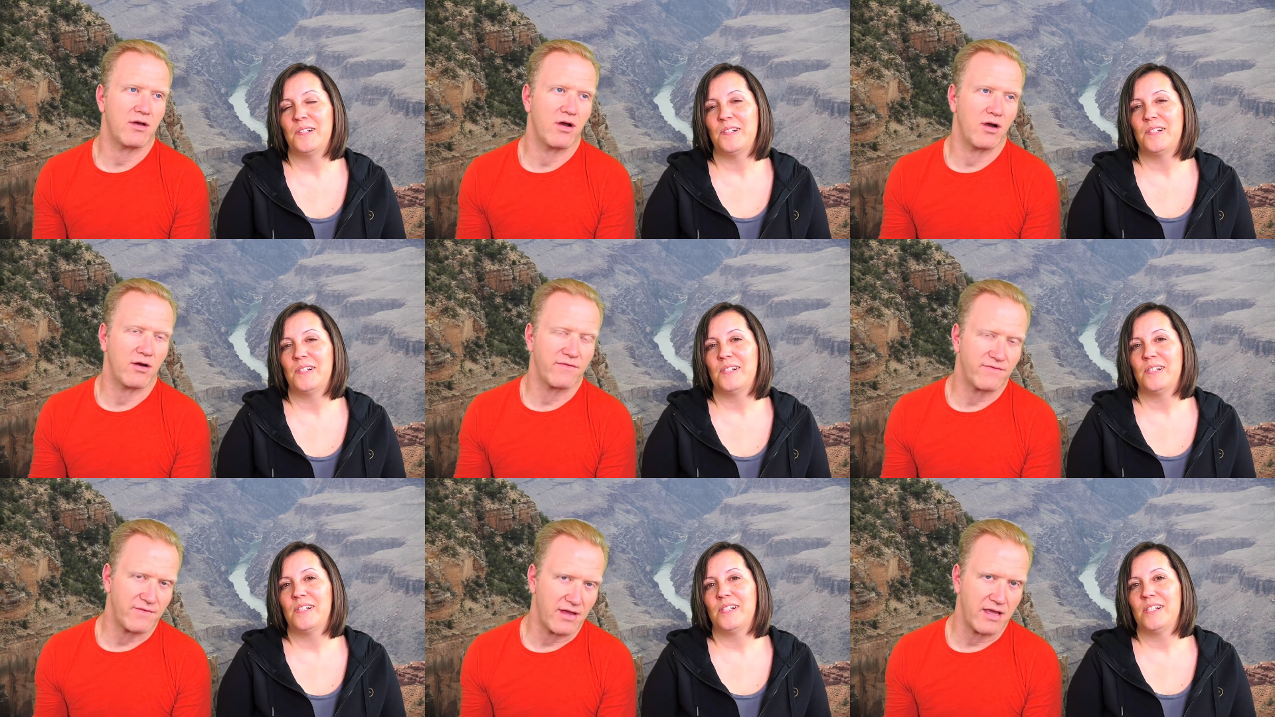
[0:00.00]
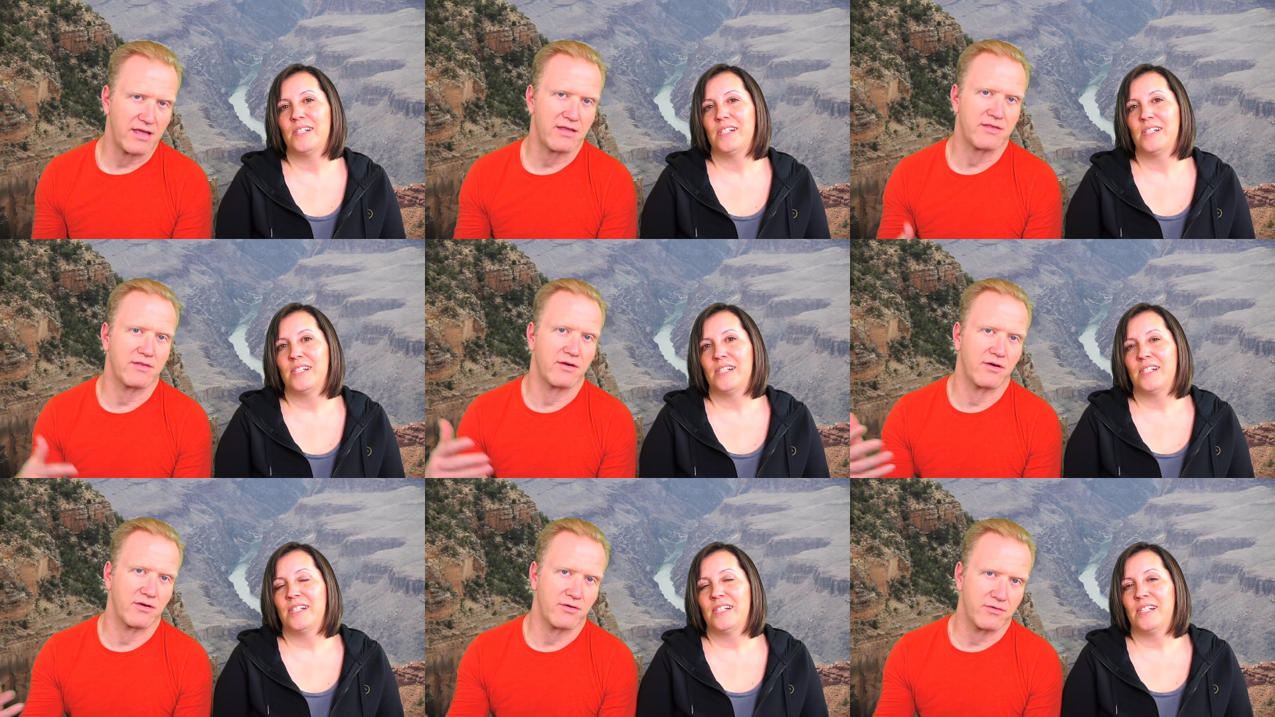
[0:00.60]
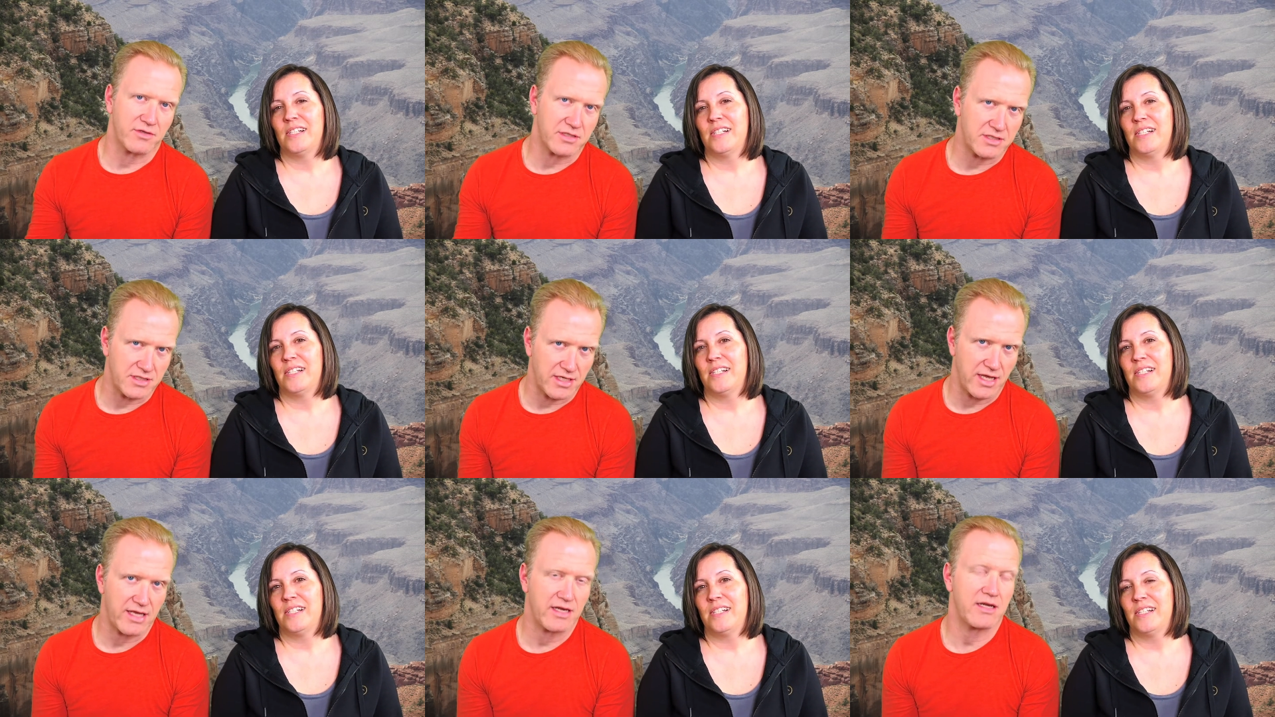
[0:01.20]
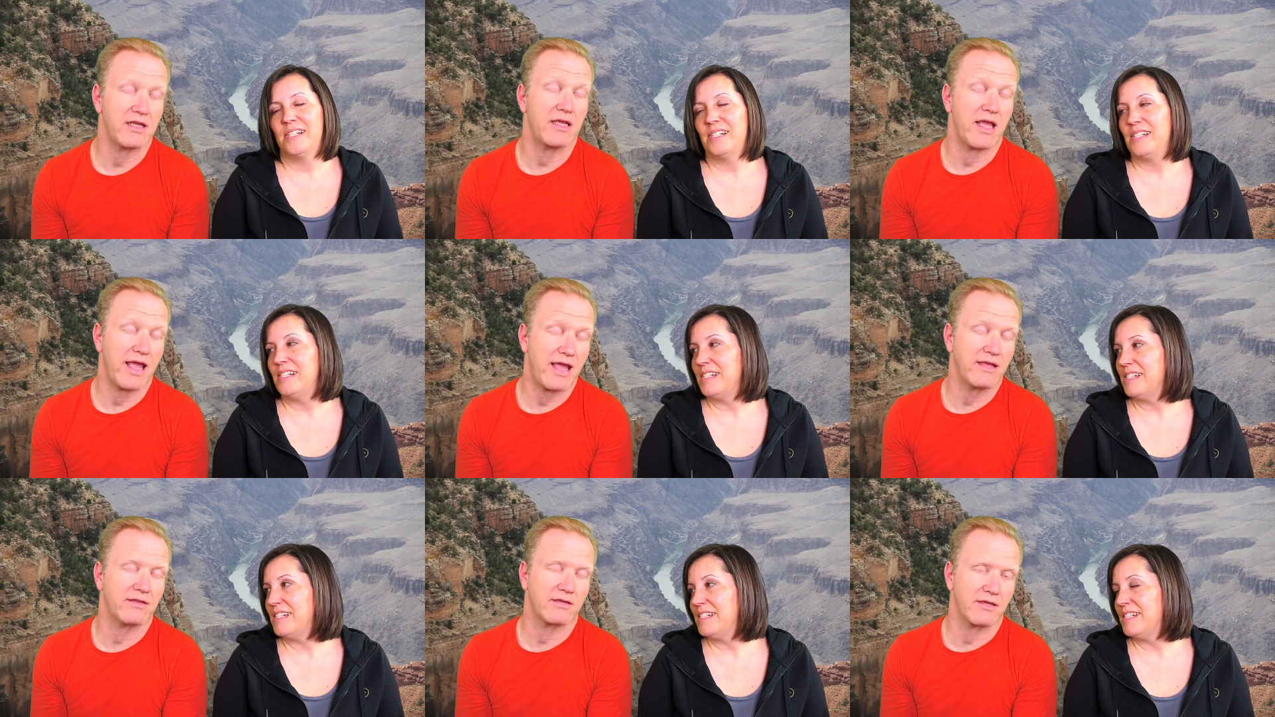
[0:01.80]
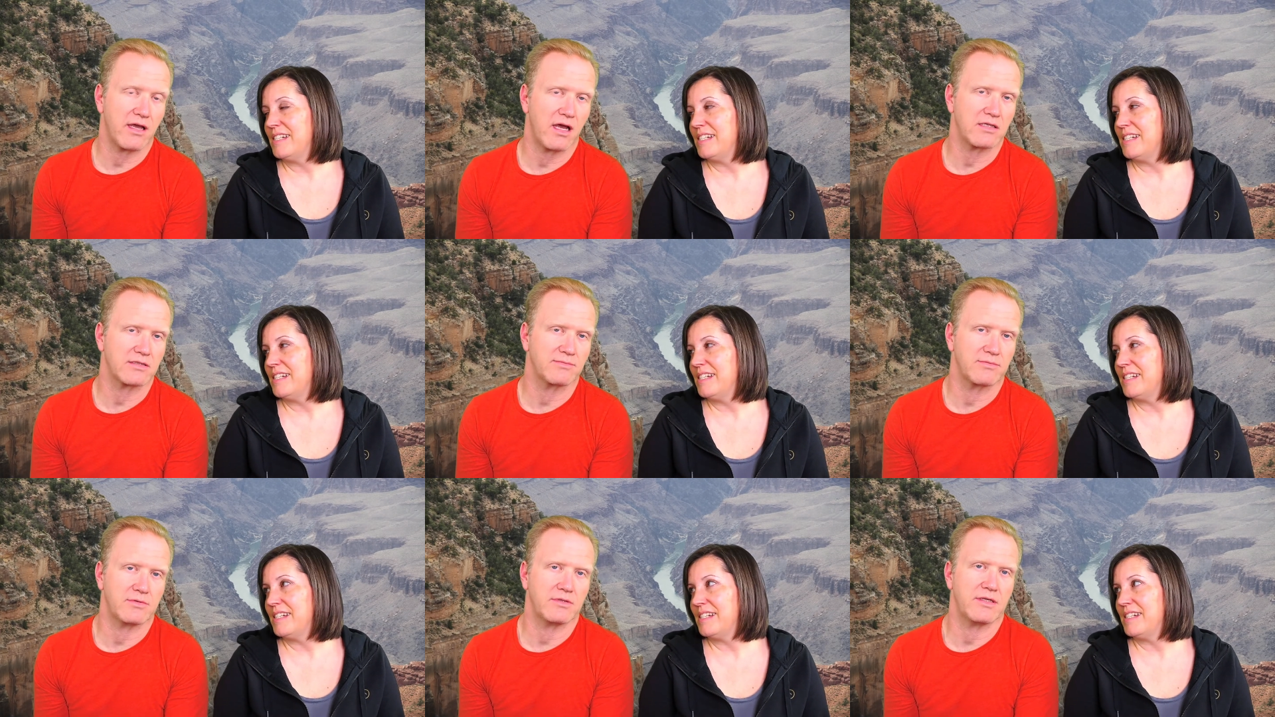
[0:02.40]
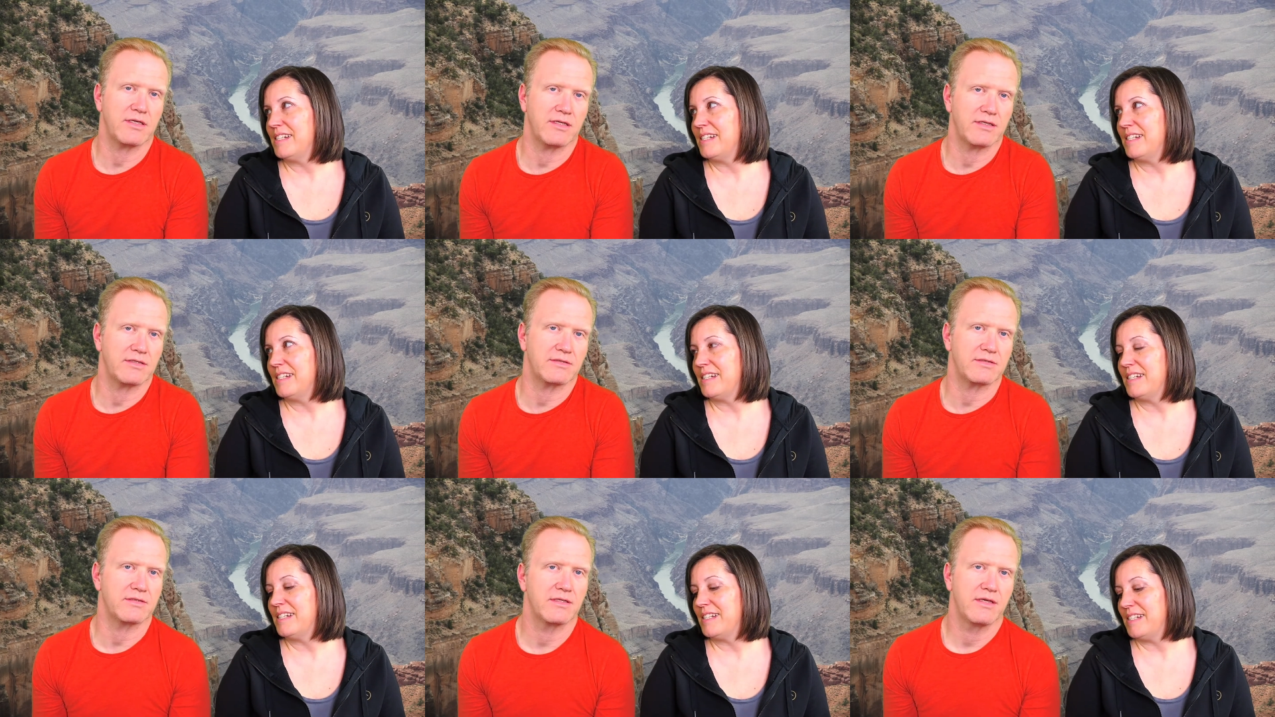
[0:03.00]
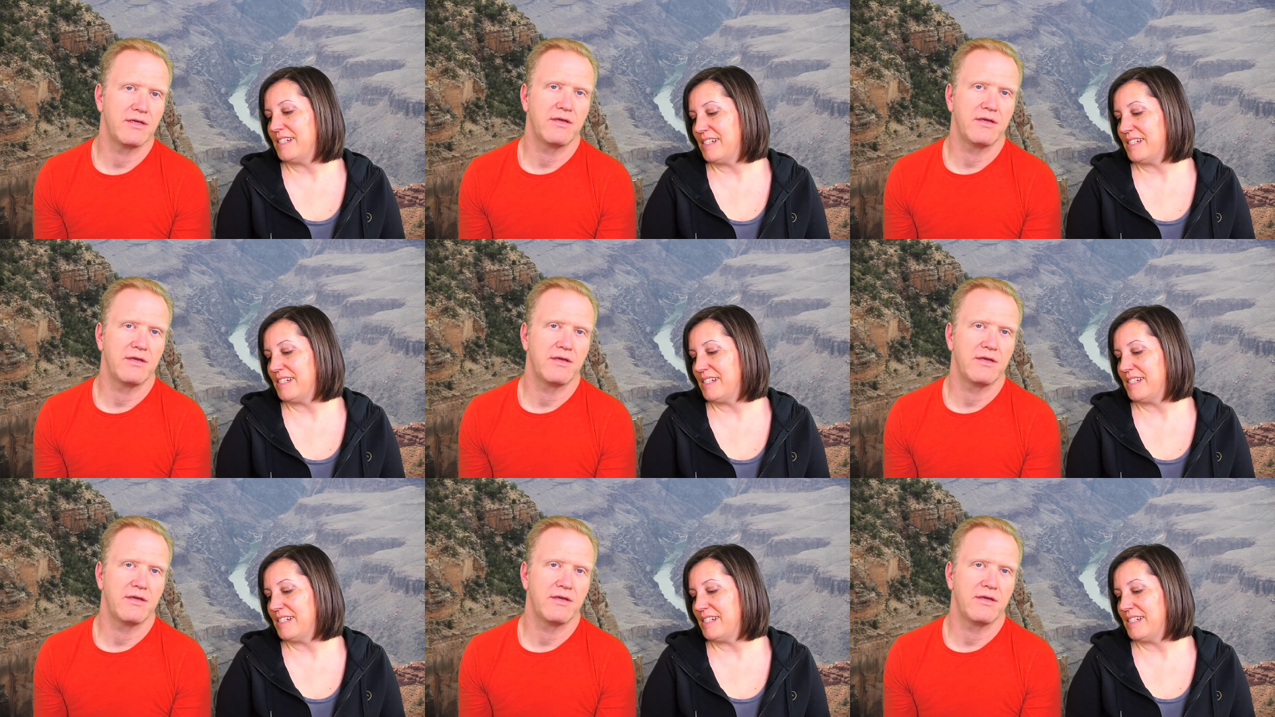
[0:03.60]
Speaker 1: our faith and our Christianity and the gospel is